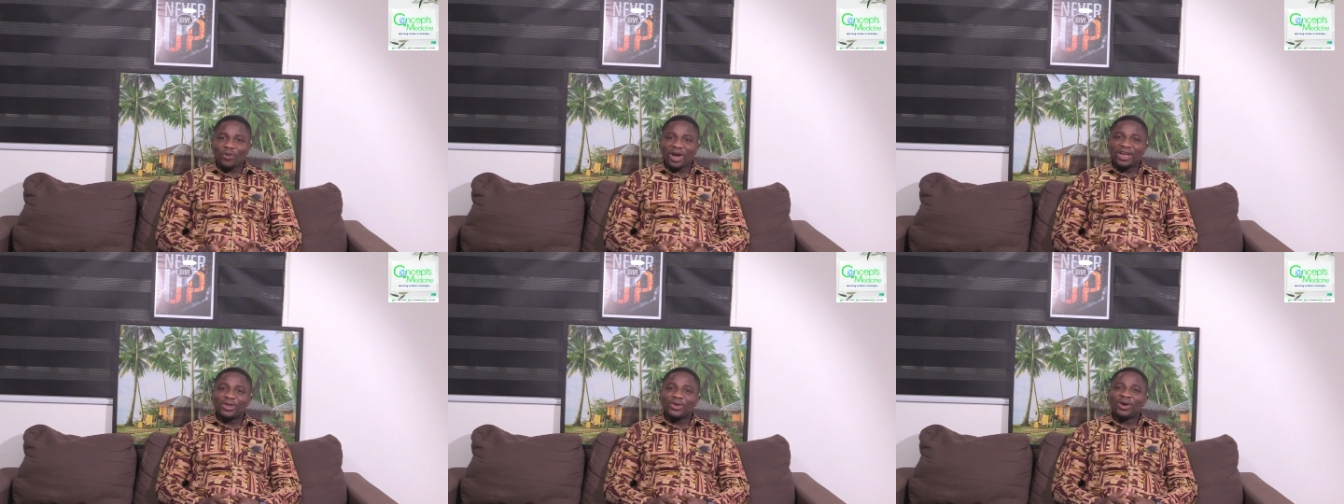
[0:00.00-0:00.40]

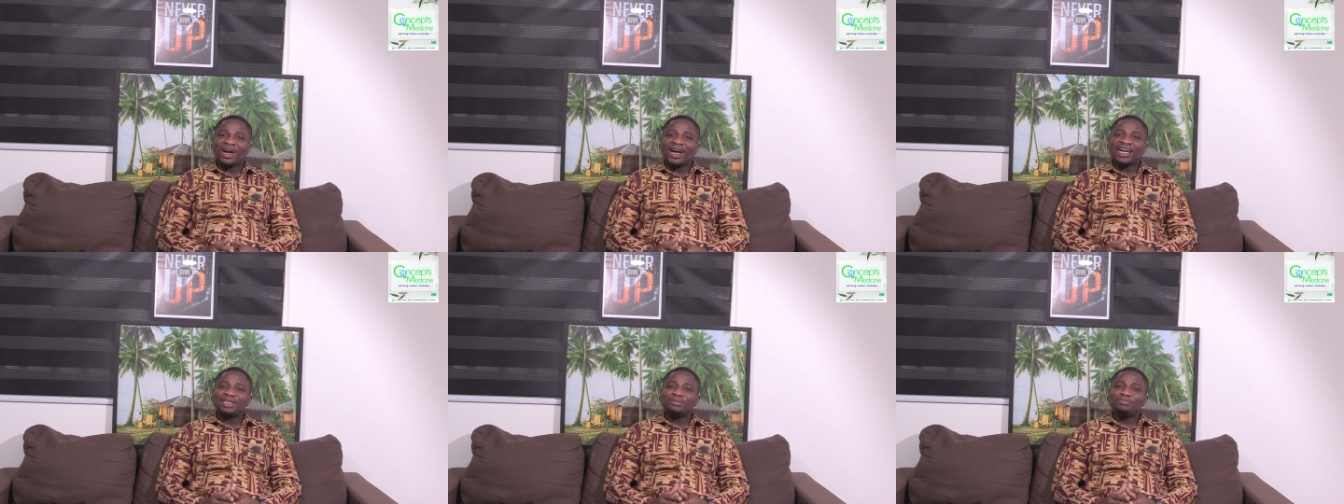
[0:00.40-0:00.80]
when
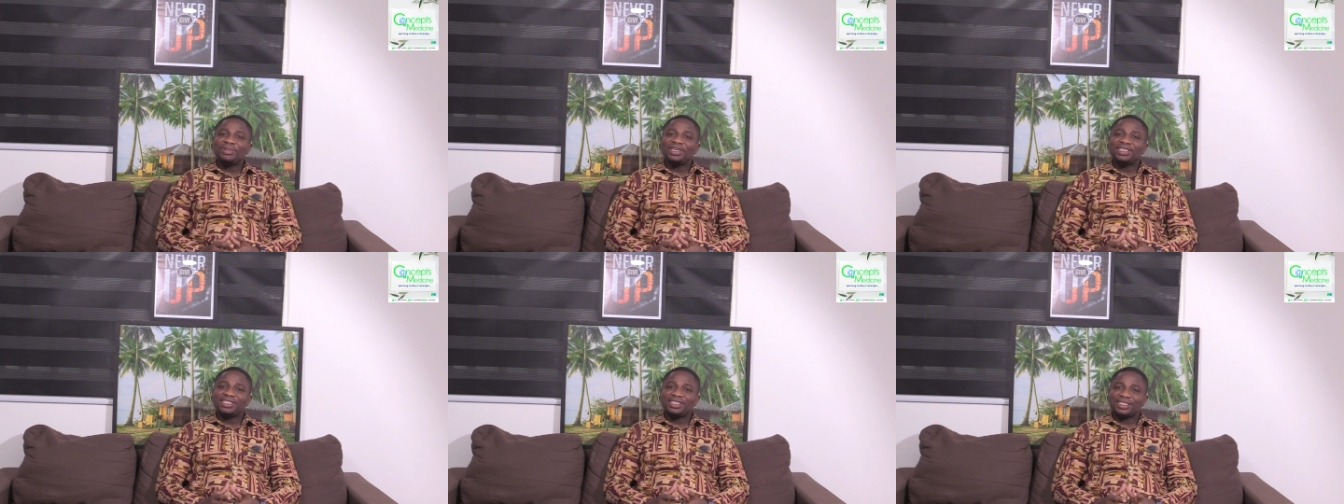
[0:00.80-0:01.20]
your
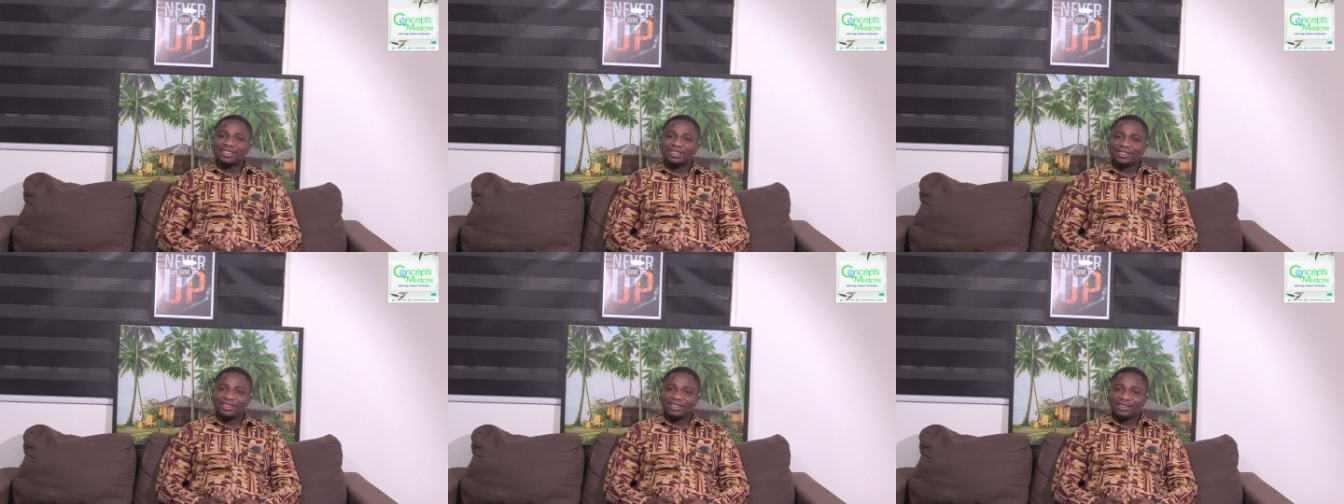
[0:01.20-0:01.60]
heart
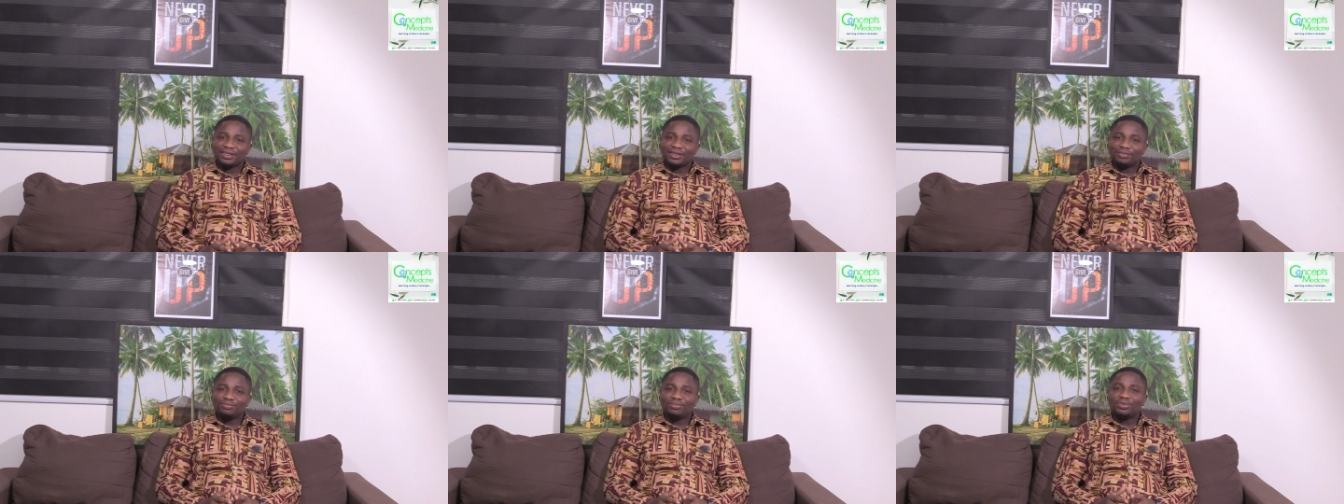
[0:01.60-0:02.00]
beats
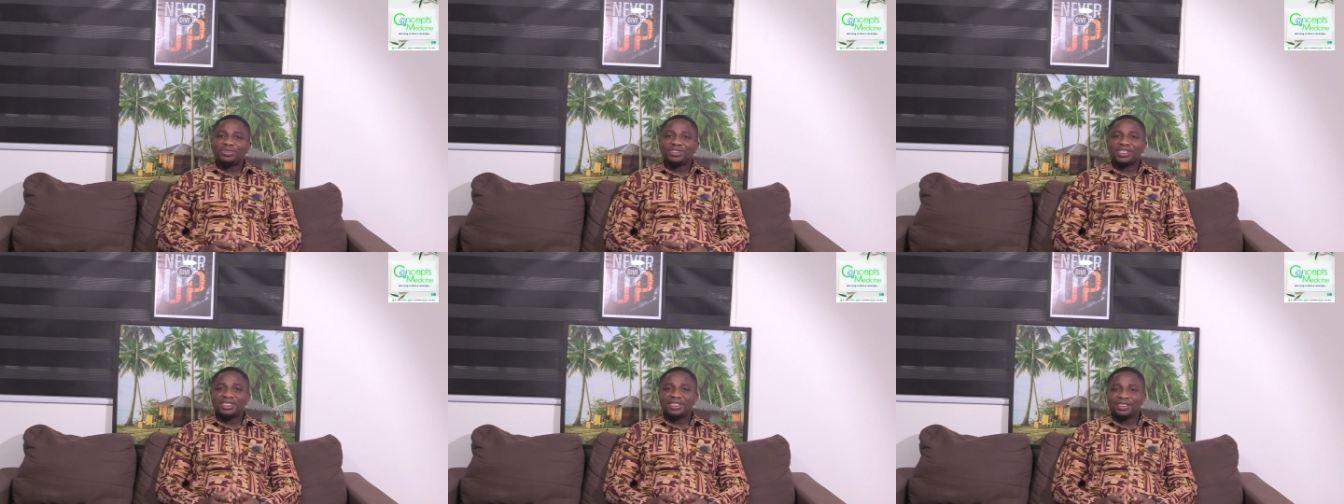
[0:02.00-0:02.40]

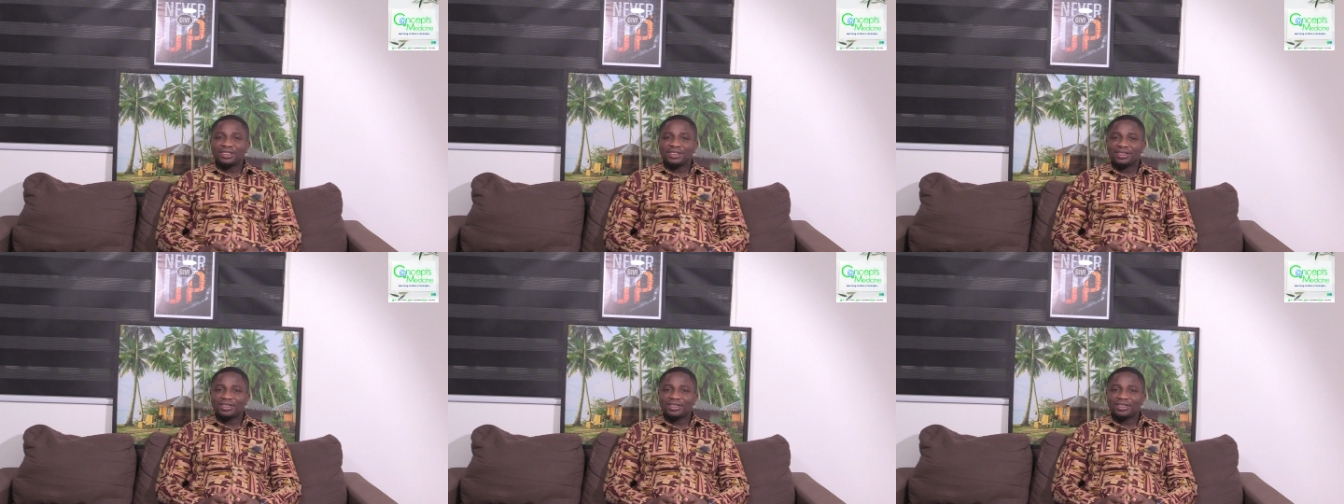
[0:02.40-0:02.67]
pushing